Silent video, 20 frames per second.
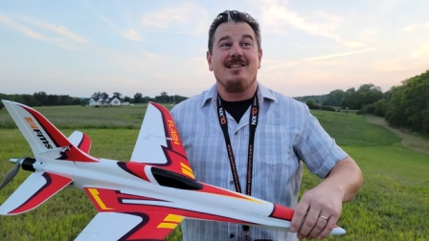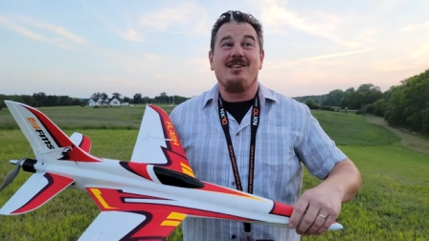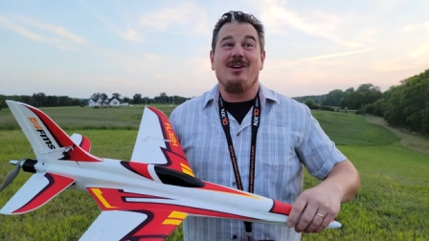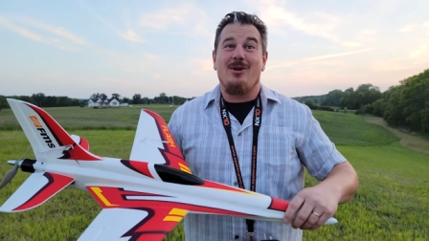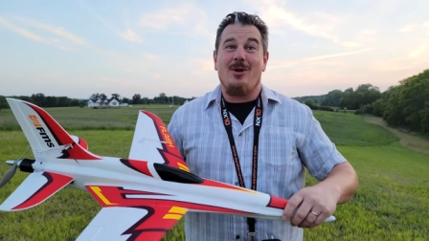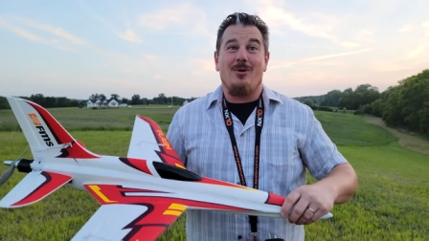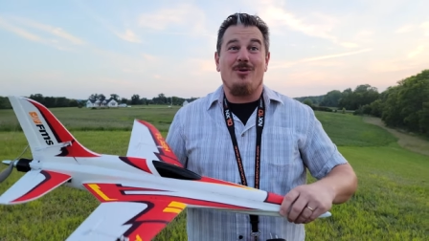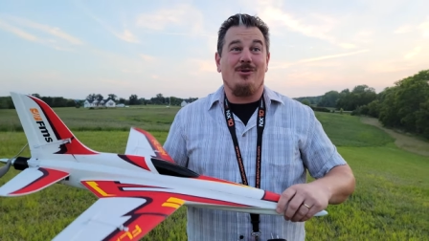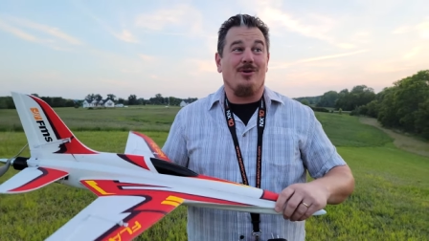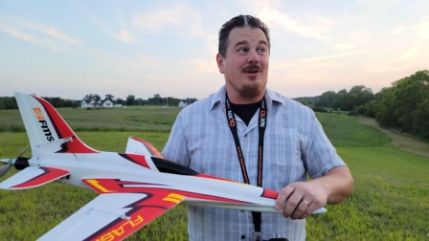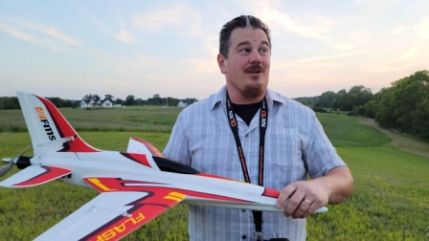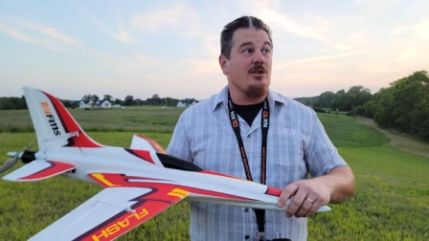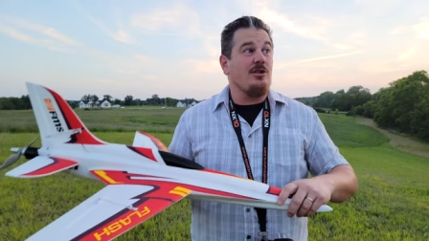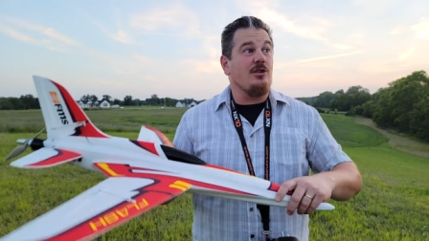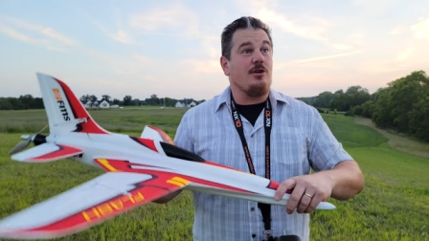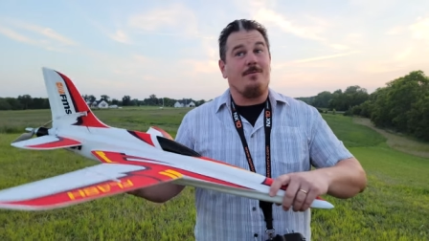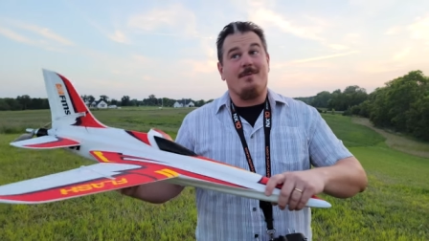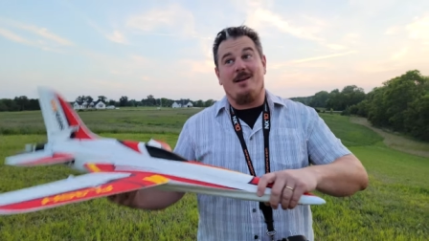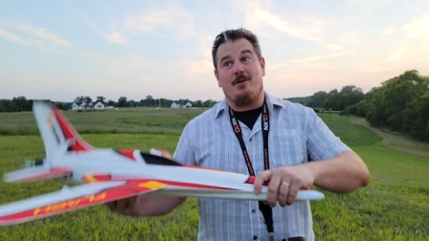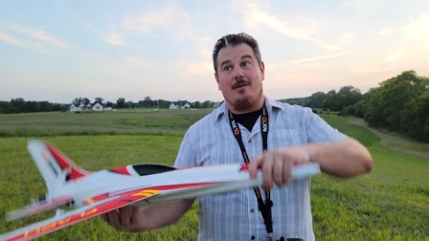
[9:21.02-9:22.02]
so don't do it. You're just
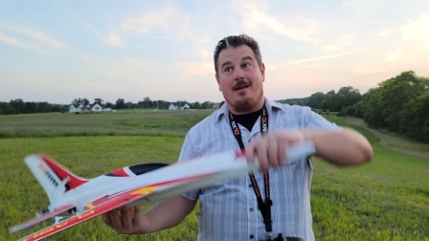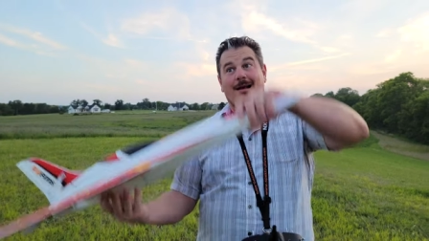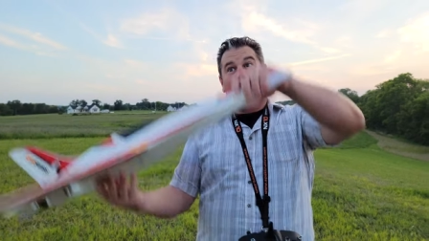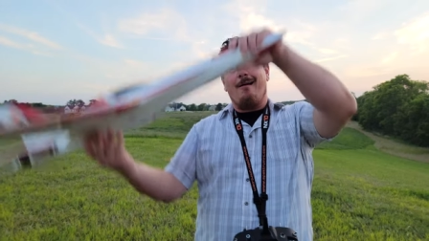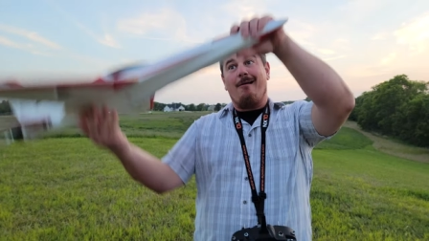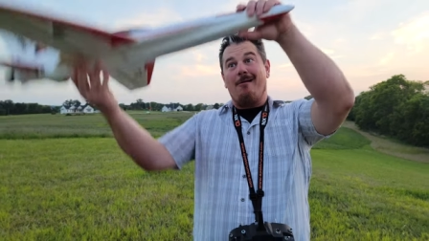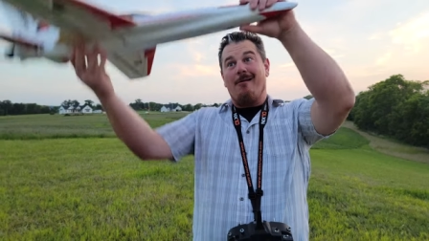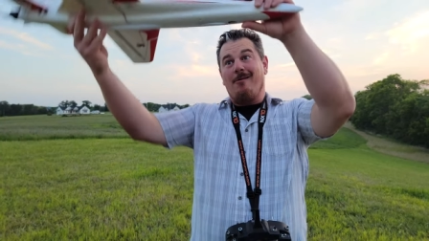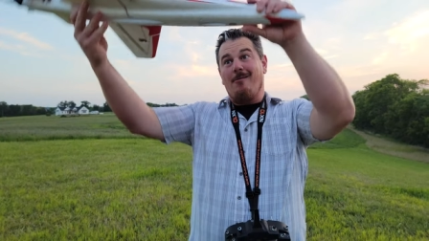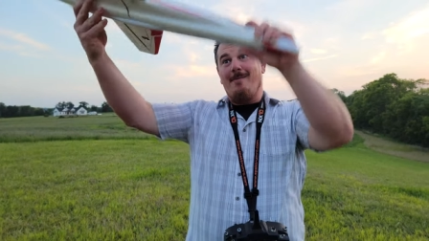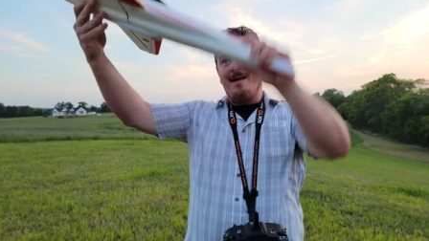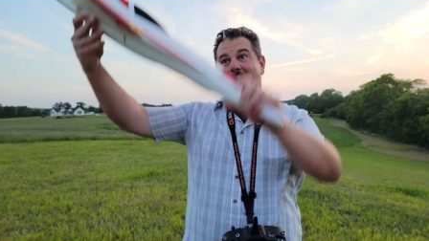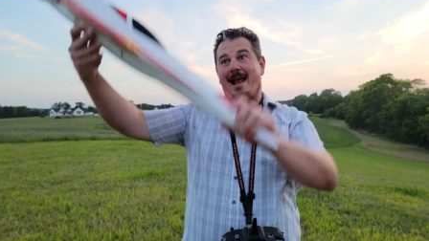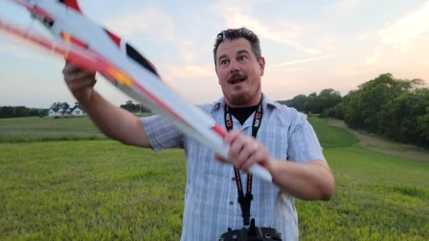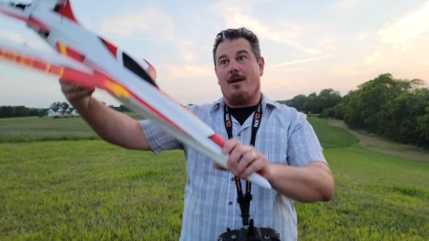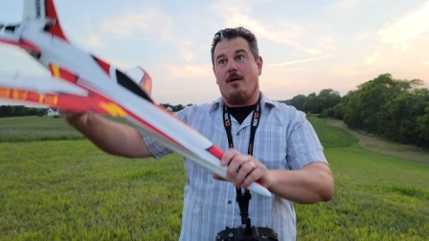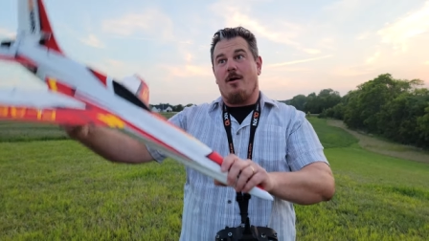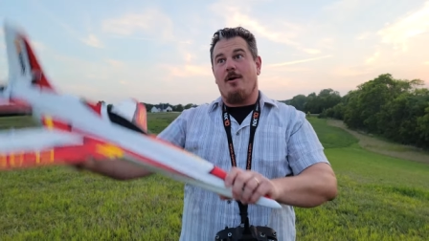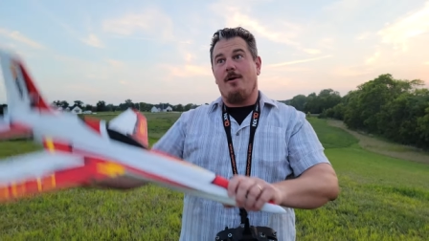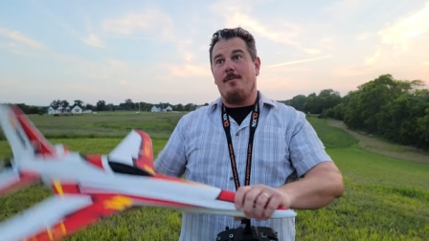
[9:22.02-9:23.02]
gonna be going, oh
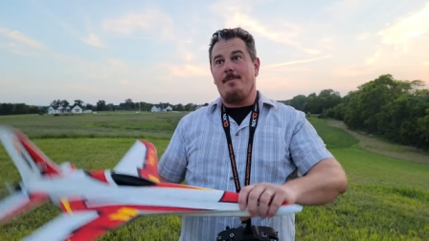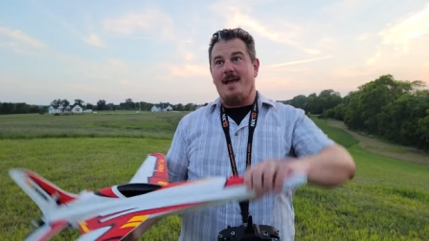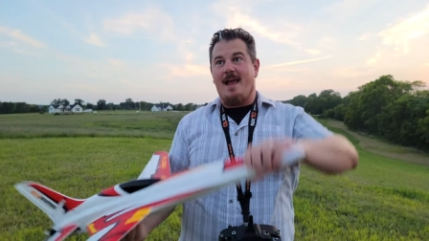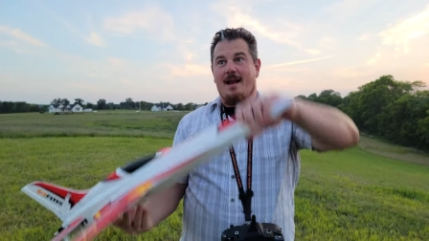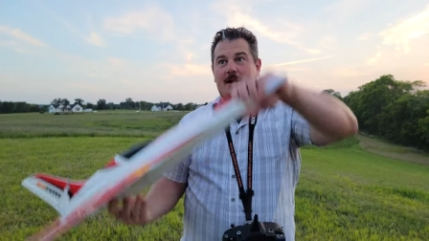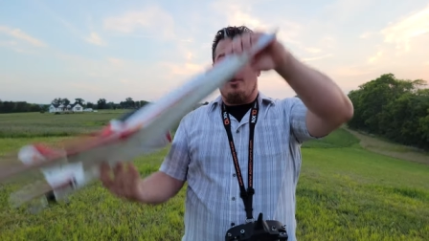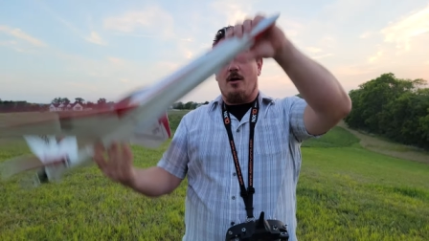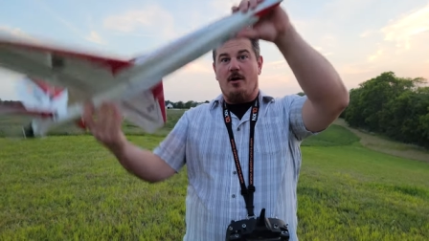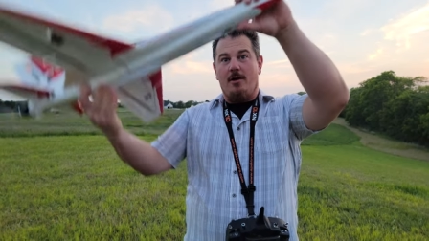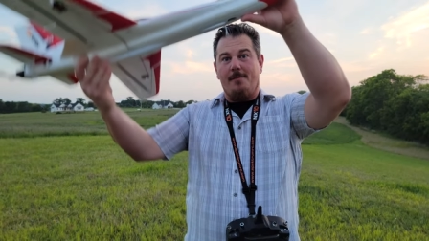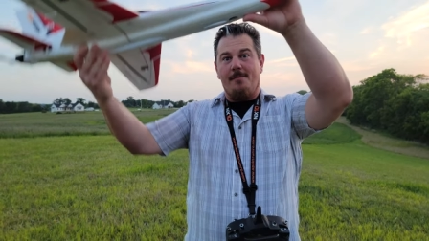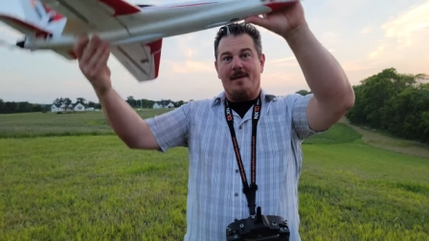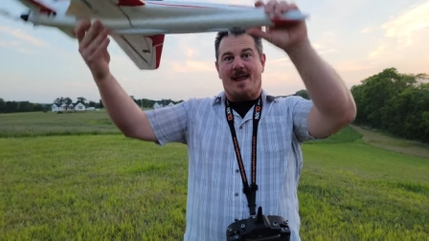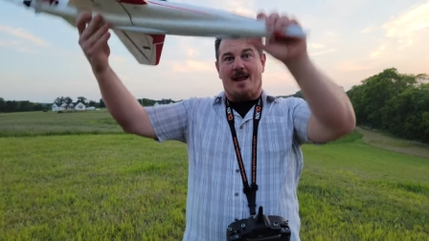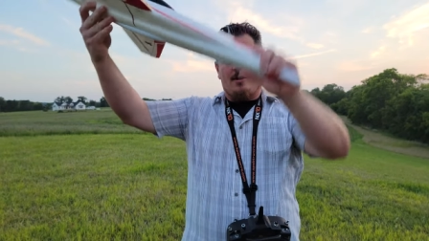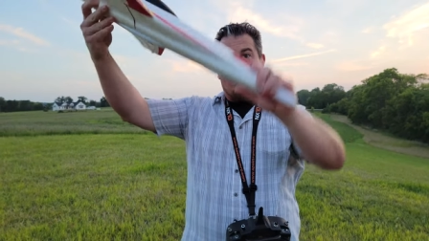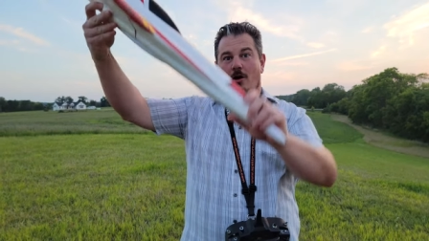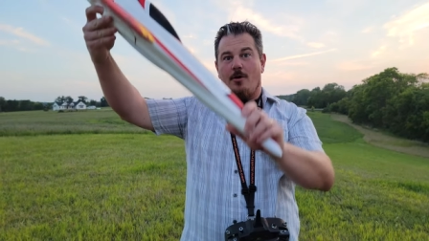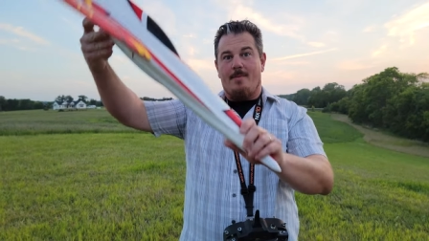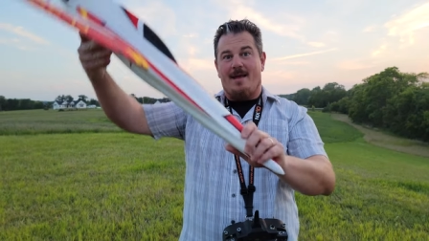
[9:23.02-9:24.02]
man, oh man, oh
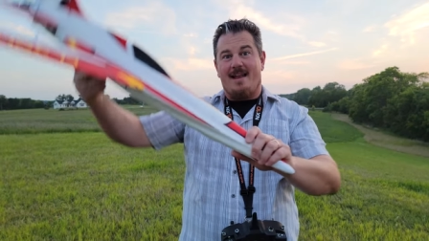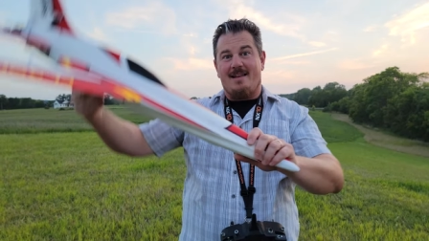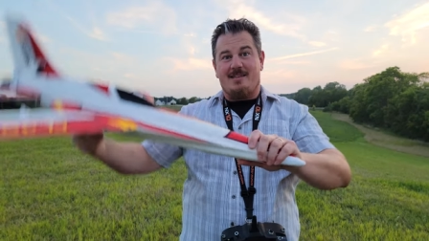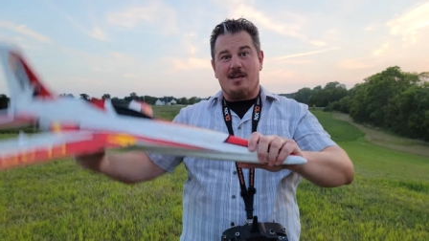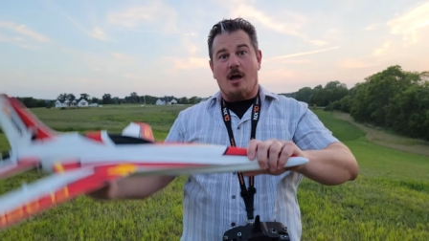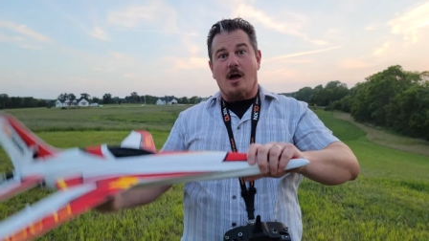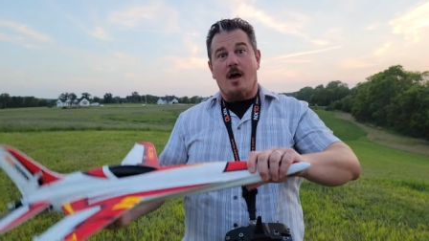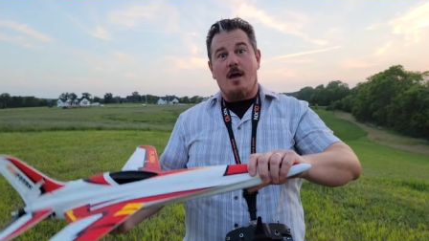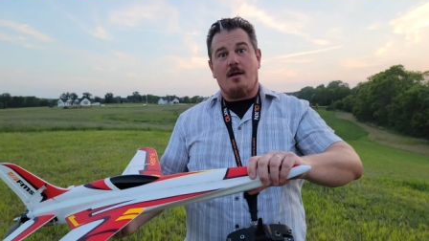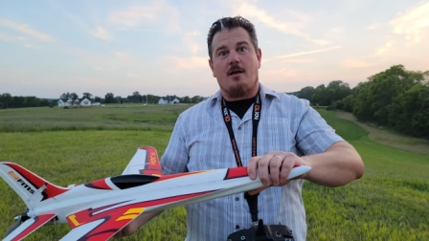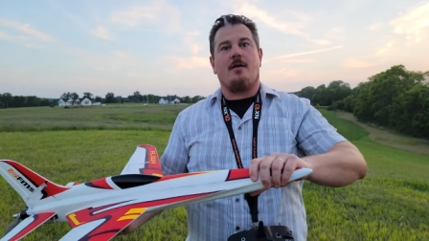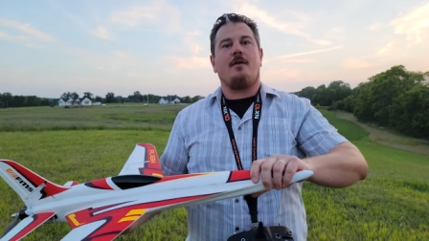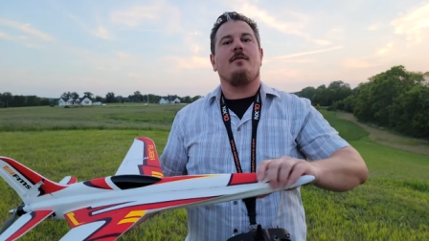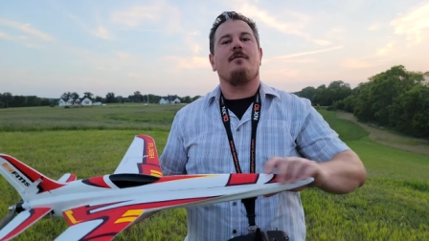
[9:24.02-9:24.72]
man, oh man, doc.